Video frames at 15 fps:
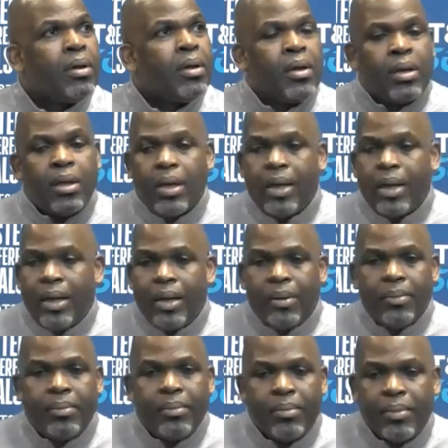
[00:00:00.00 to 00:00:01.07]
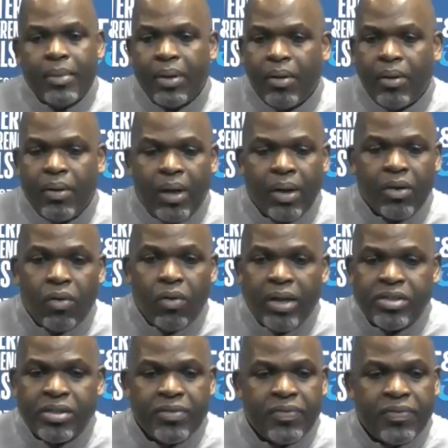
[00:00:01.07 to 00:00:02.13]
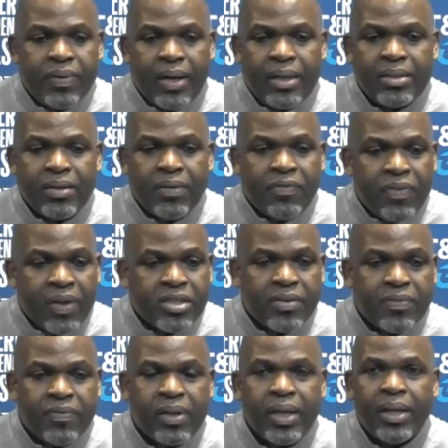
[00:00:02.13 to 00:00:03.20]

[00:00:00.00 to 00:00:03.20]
Um, you know, aggressive uh, defensively.